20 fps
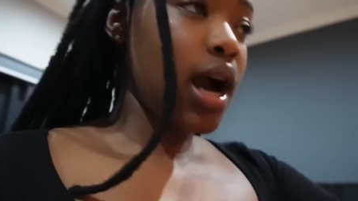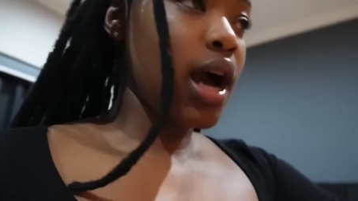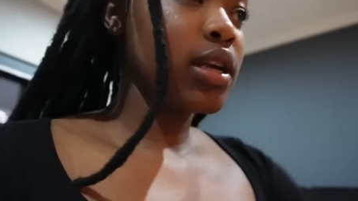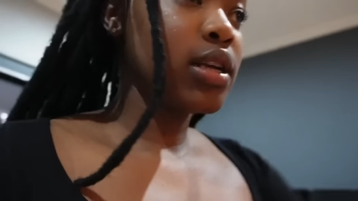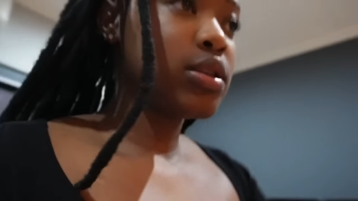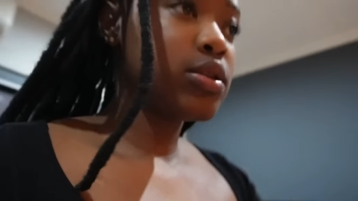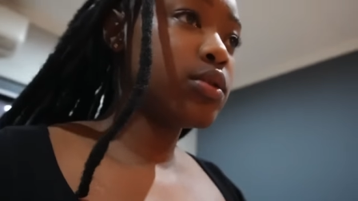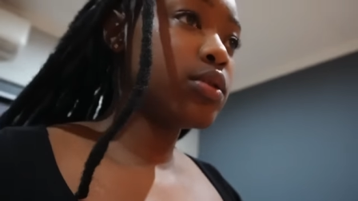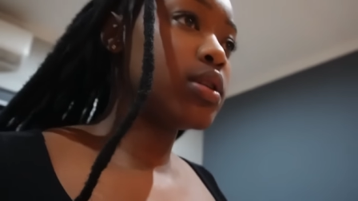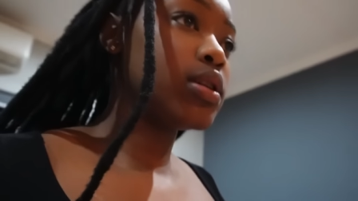I
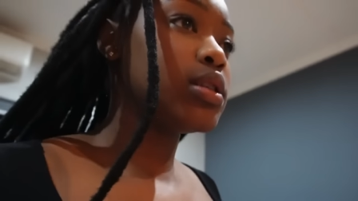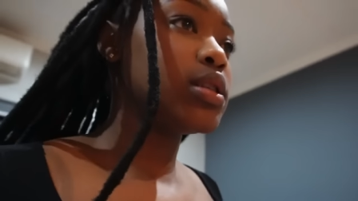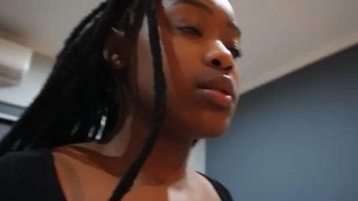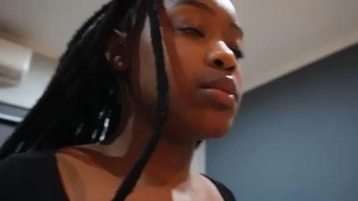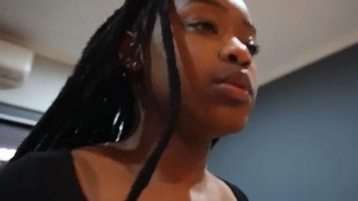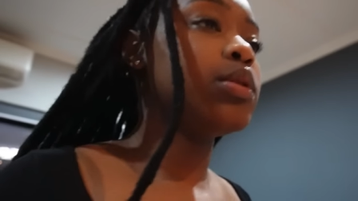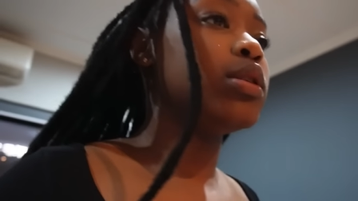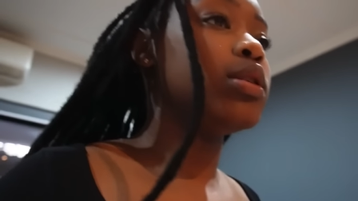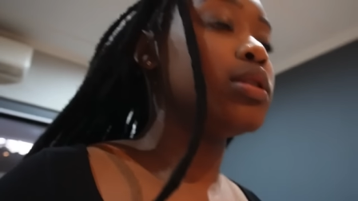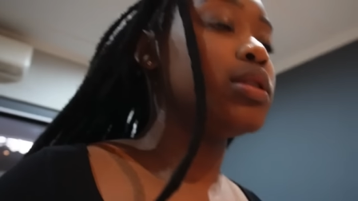just ordered
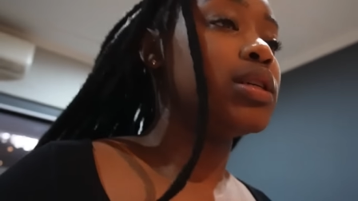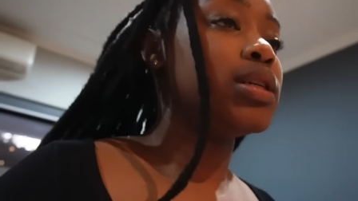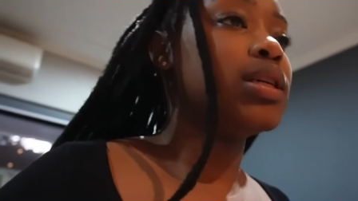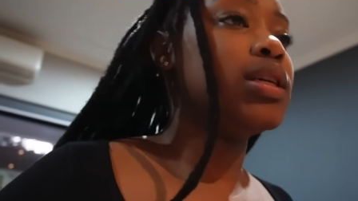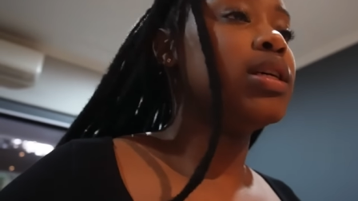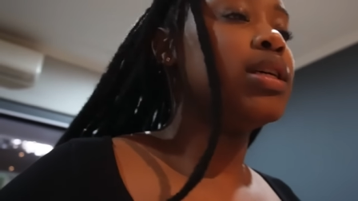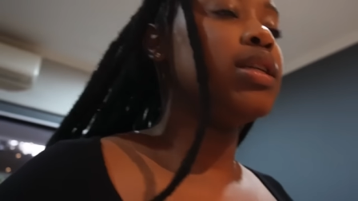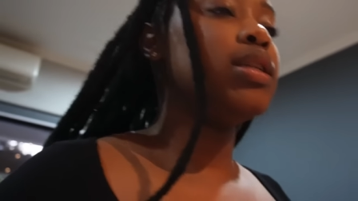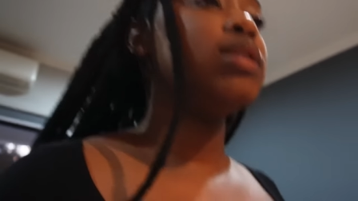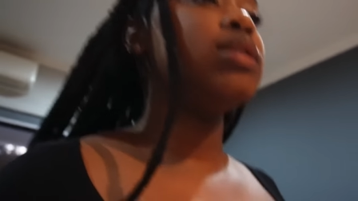something to
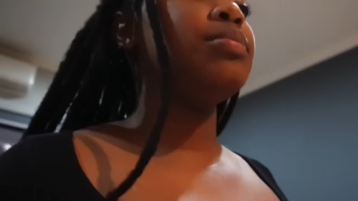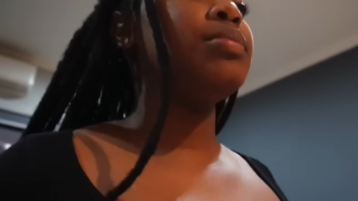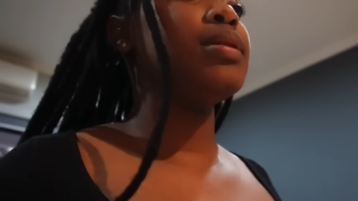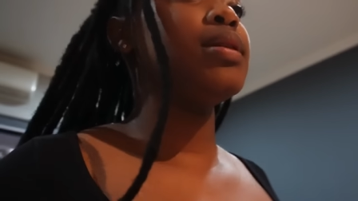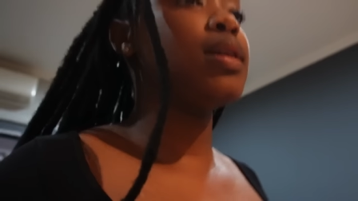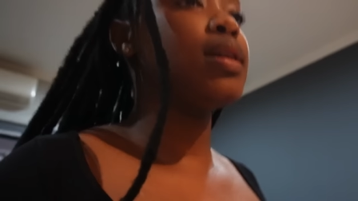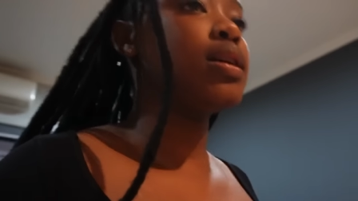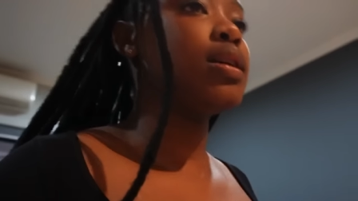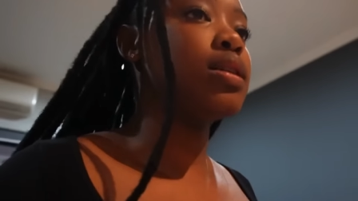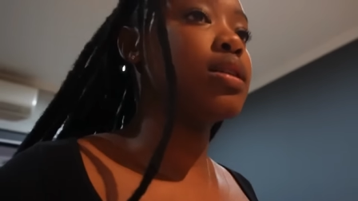eat
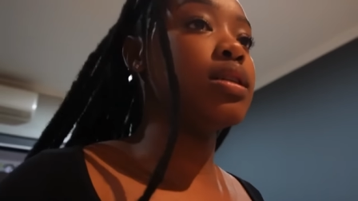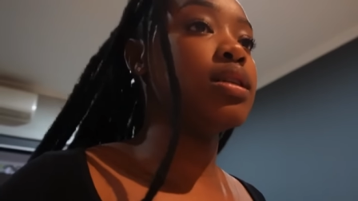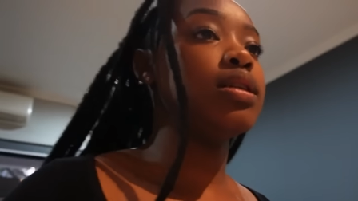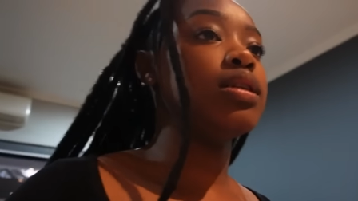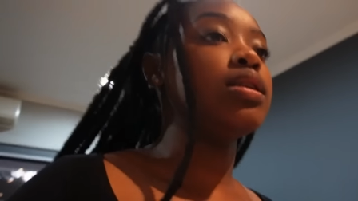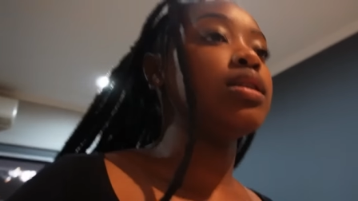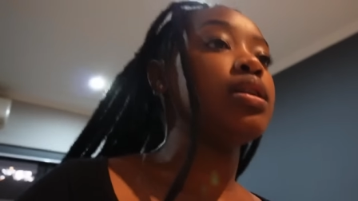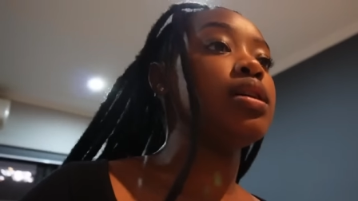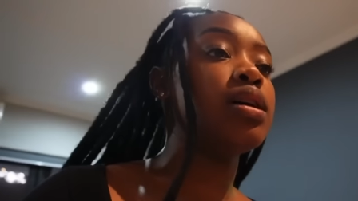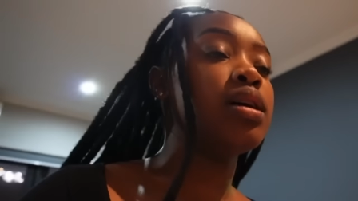
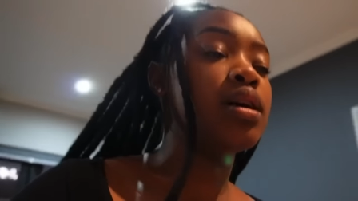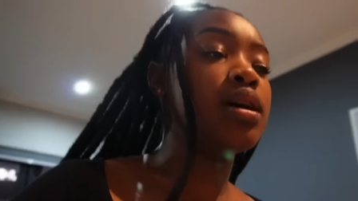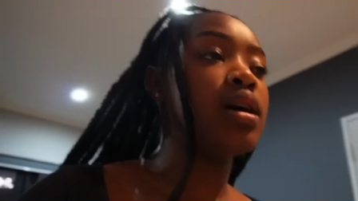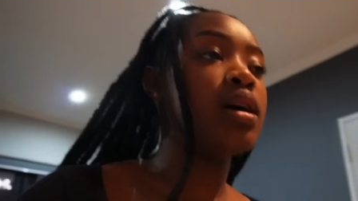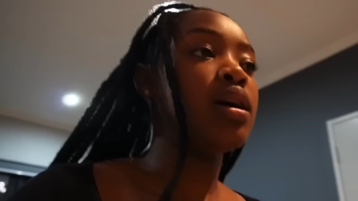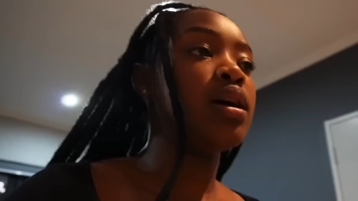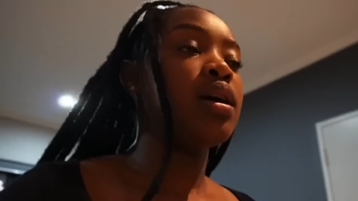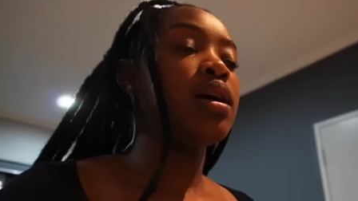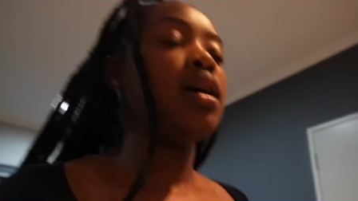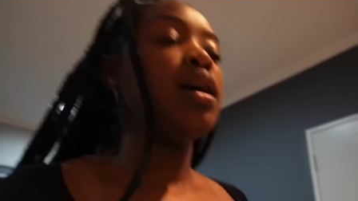because
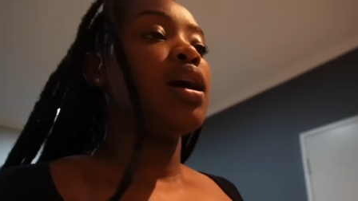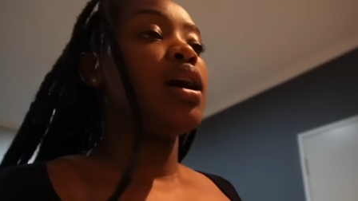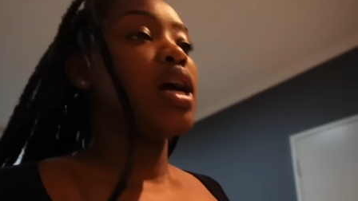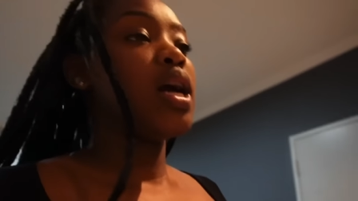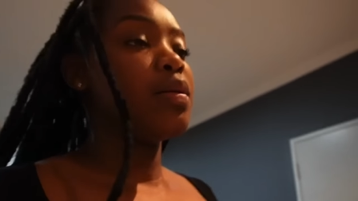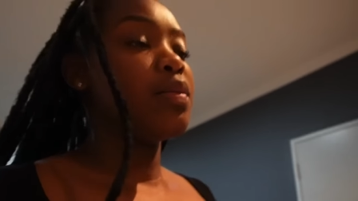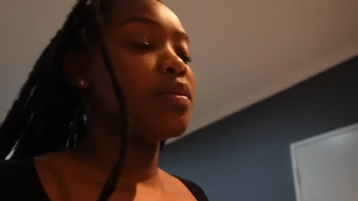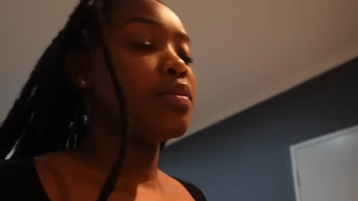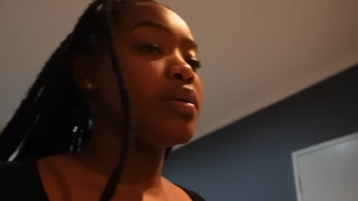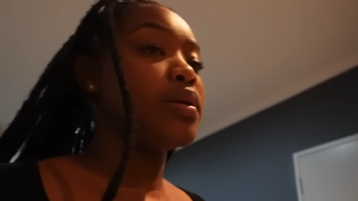I
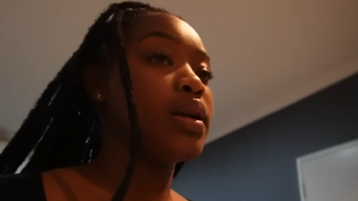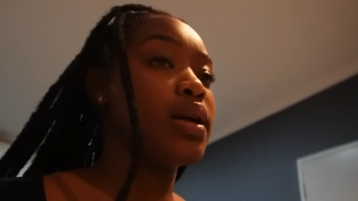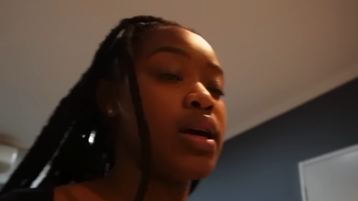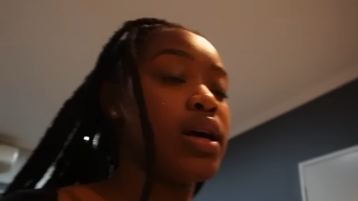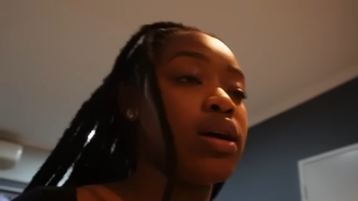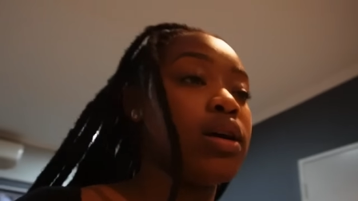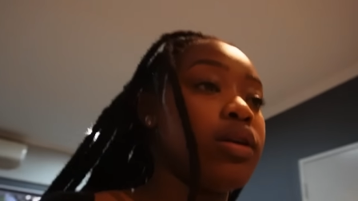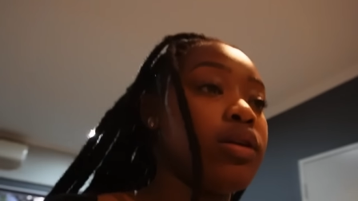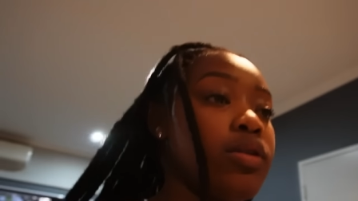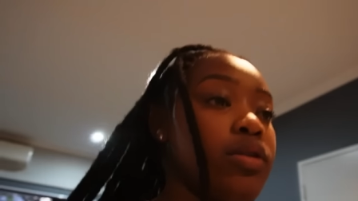am a bit
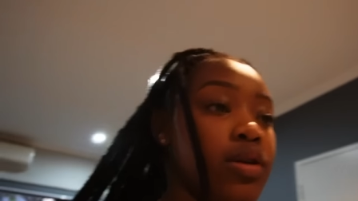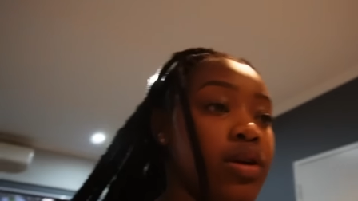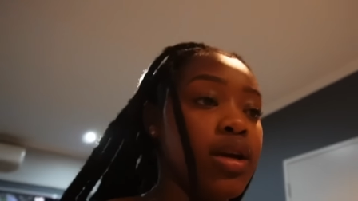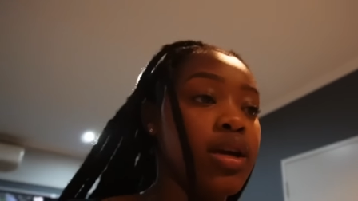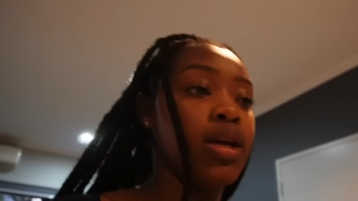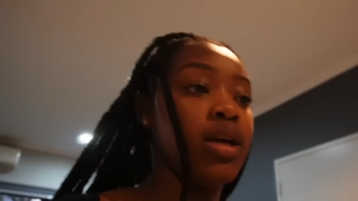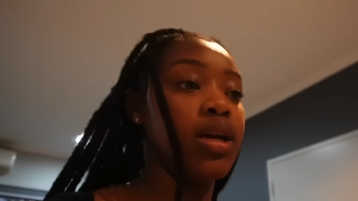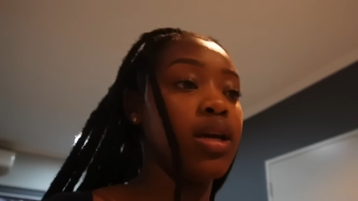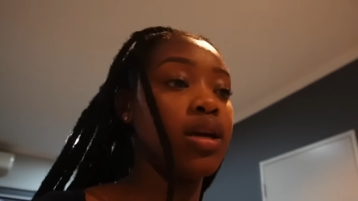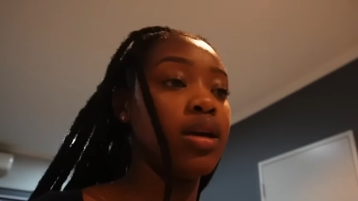
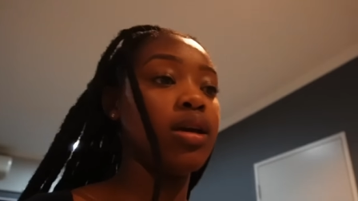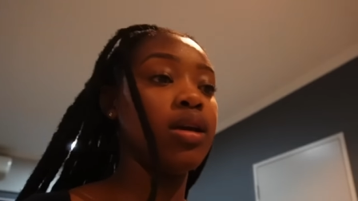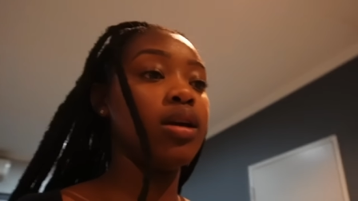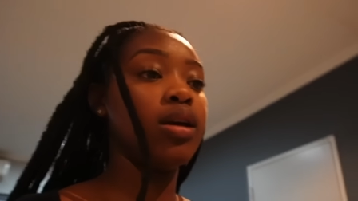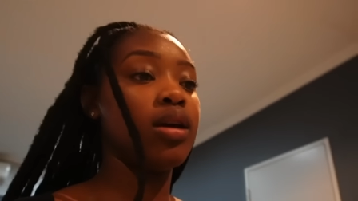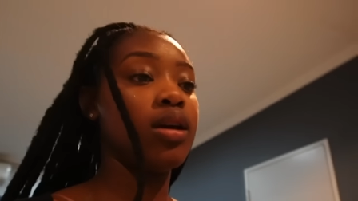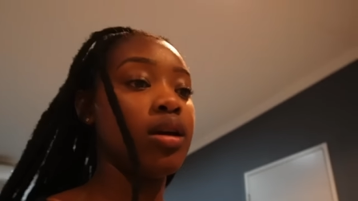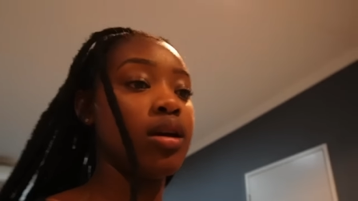hungry.